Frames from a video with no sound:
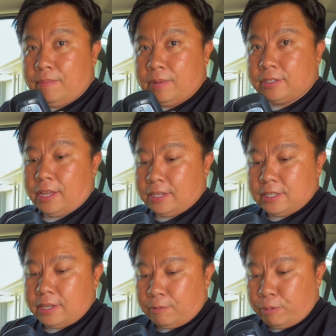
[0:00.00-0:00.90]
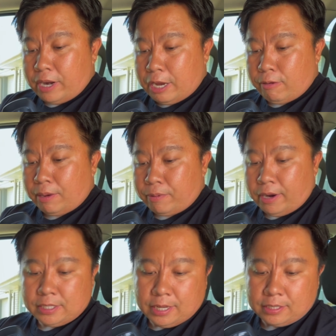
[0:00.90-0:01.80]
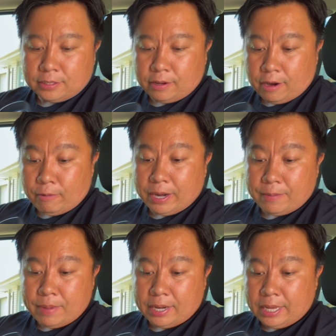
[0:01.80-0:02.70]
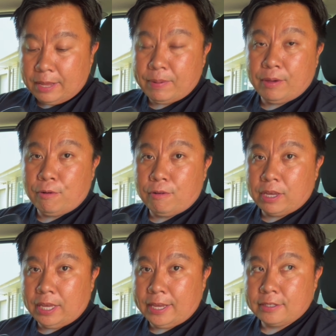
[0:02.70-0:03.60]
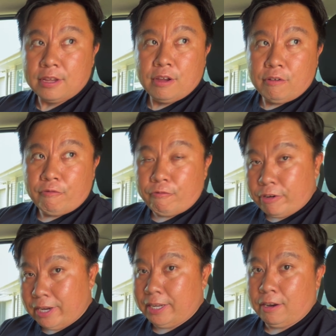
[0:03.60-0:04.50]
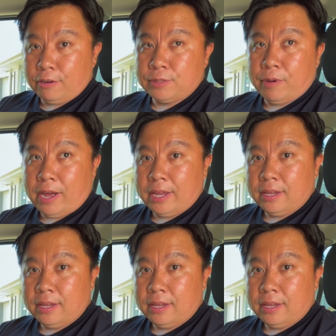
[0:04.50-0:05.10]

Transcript: So this is a pretty quick process, so I recommend keeping all keys really close by.